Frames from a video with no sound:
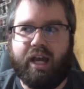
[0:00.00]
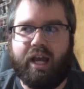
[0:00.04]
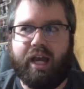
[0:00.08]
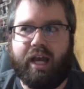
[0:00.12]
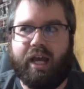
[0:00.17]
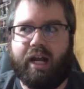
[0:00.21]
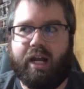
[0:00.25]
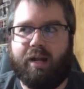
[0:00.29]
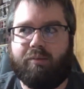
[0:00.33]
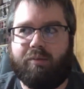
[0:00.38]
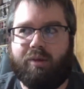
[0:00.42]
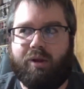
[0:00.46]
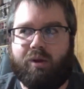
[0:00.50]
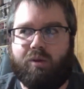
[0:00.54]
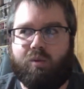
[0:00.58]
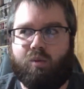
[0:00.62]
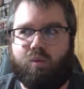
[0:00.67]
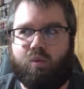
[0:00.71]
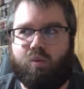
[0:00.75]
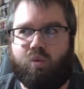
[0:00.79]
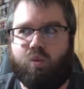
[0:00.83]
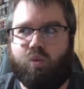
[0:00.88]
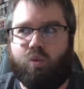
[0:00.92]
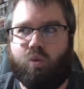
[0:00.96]
And I'm like,
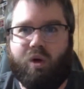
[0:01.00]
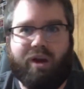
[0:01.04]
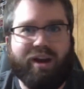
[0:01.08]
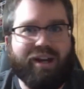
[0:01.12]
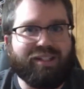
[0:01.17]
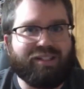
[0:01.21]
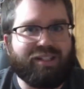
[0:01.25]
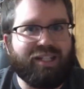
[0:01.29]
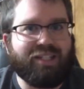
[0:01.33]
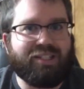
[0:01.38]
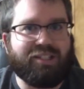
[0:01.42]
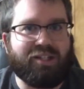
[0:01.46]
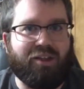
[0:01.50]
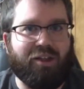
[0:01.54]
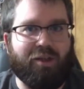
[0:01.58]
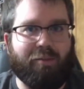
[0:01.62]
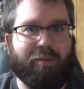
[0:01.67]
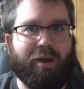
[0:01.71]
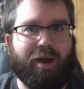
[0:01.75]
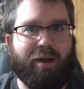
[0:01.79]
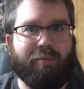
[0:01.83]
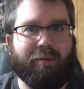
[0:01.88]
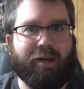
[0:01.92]
what is this all about?